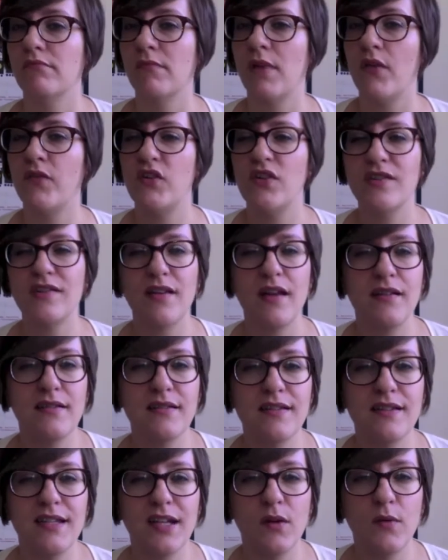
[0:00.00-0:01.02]
have you decided to
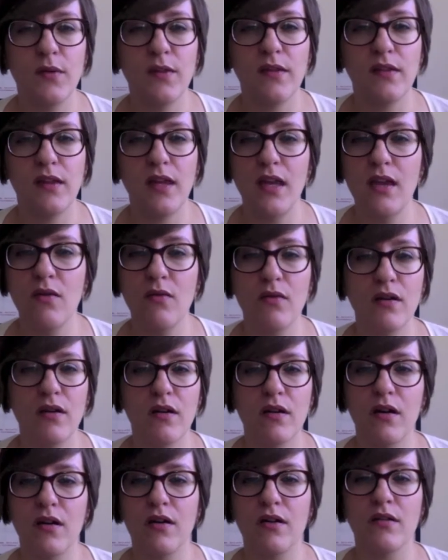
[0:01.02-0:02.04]
stick with Glee, or
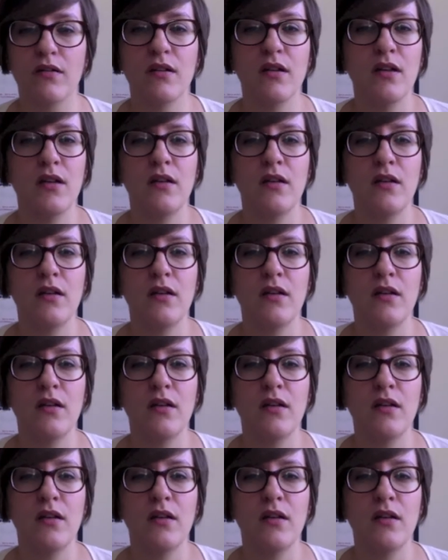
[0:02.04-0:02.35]
are